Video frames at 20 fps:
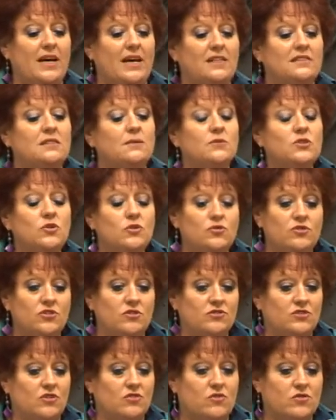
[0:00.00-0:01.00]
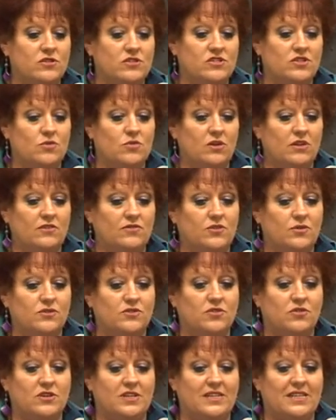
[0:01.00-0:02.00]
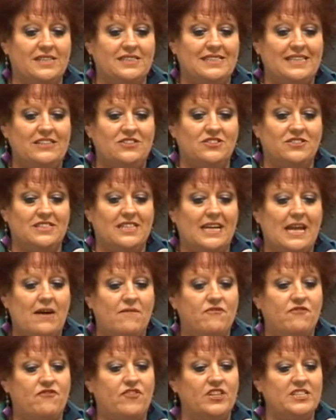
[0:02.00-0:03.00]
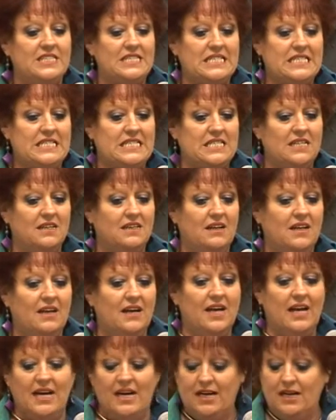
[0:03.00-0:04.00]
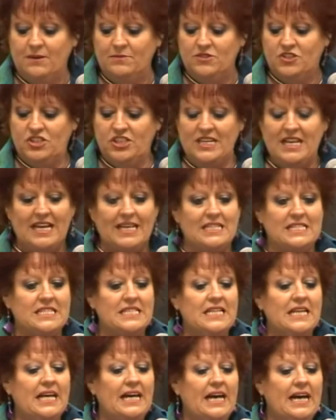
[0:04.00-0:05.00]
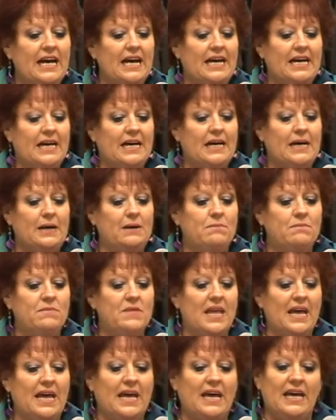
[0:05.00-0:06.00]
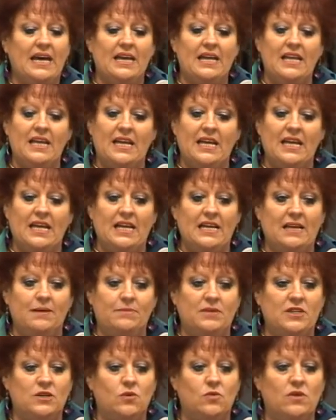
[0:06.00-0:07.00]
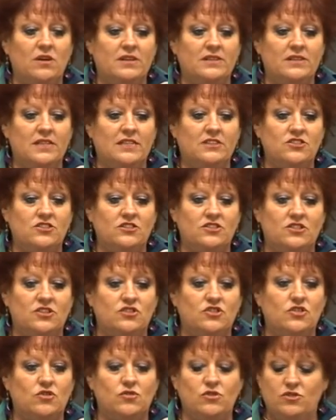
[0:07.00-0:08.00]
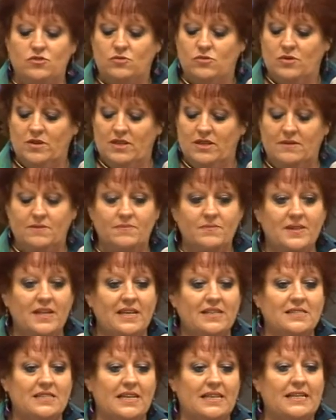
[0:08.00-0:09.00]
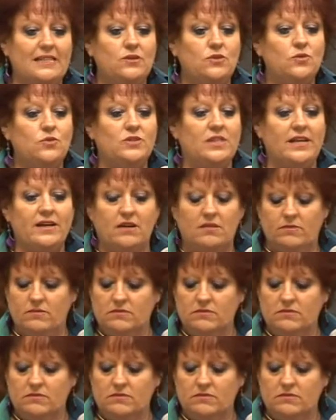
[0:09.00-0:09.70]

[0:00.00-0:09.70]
some kudos, of course, to all of those organizations that have funded CHENACT. Let me go on and just show you exactly who they